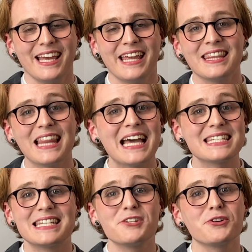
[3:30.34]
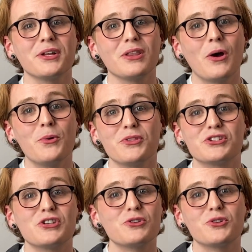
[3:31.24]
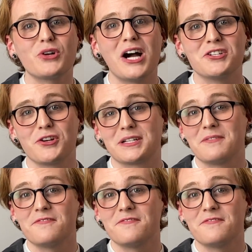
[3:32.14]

In the last century alone, the social construct of